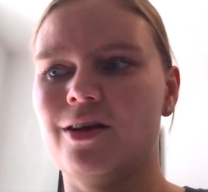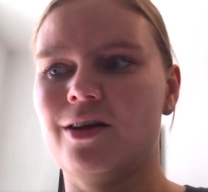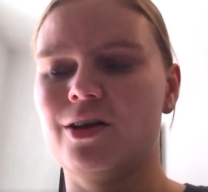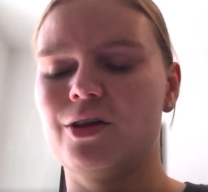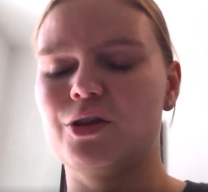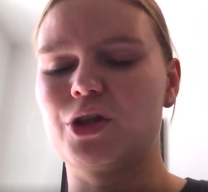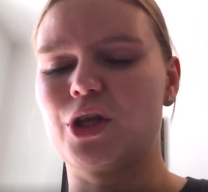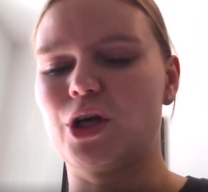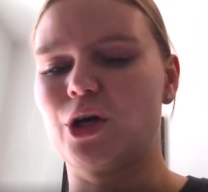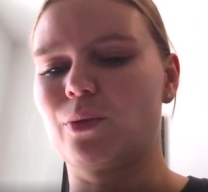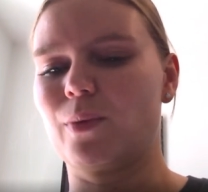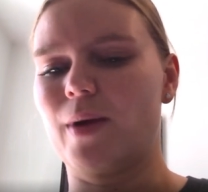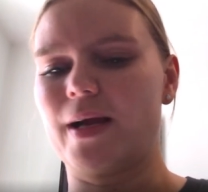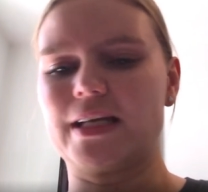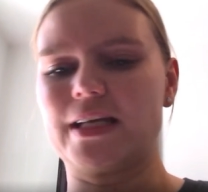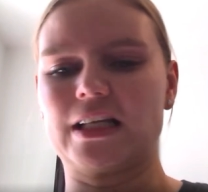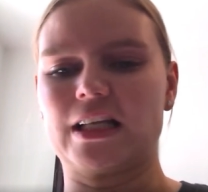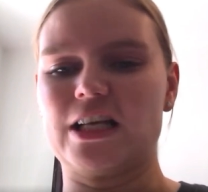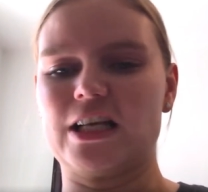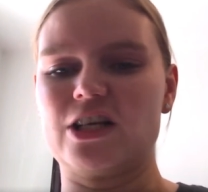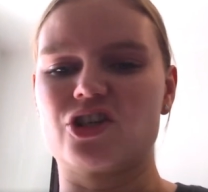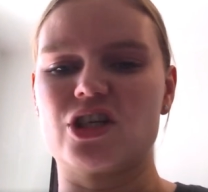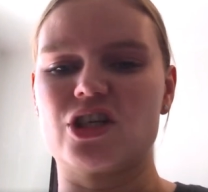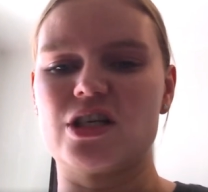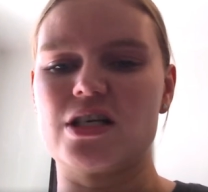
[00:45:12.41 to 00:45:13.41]
their
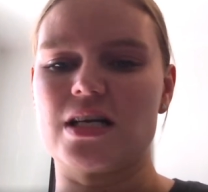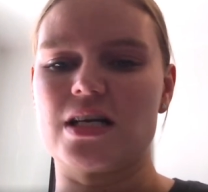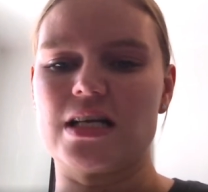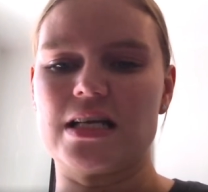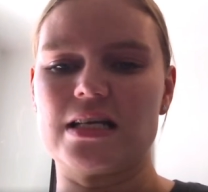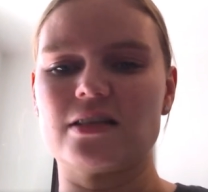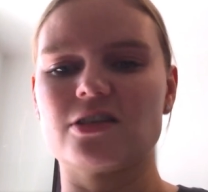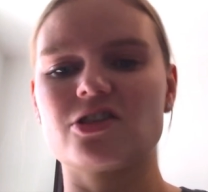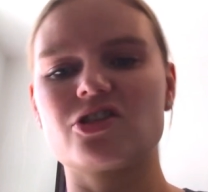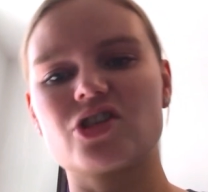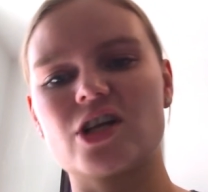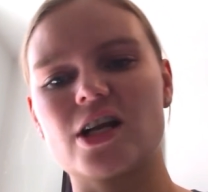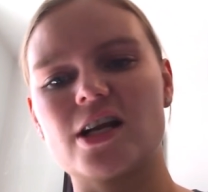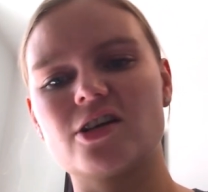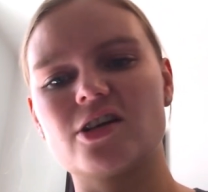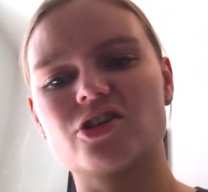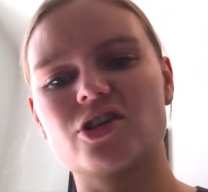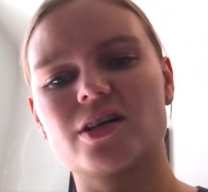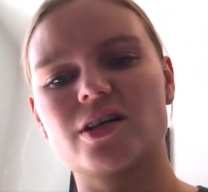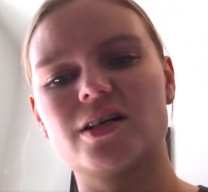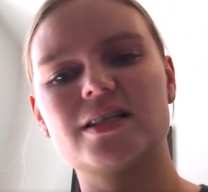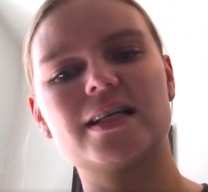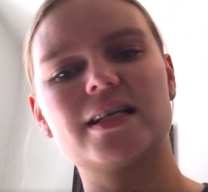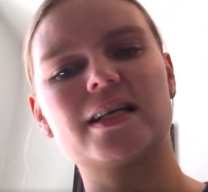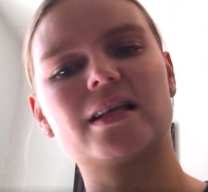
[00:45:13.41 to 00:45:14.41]
regulation needs change on
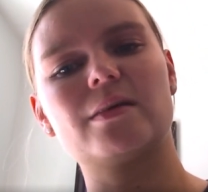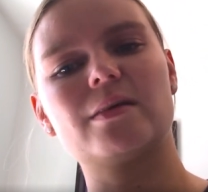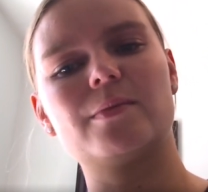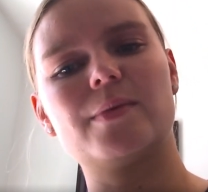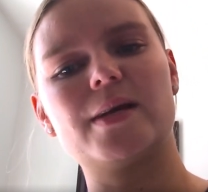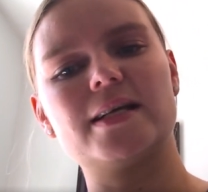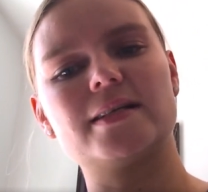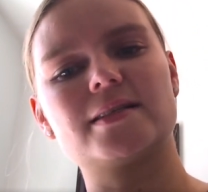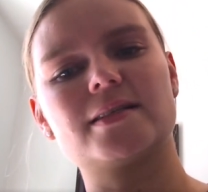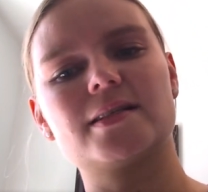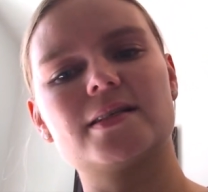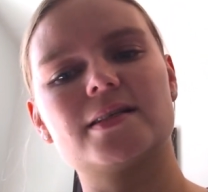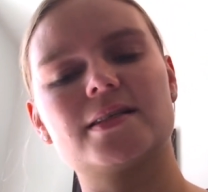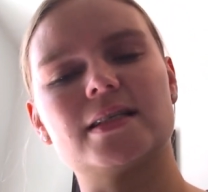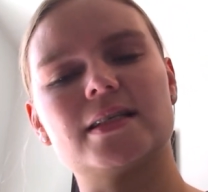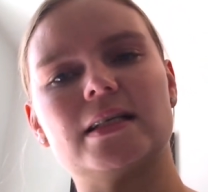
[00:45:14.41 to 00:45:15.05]
a daily basis.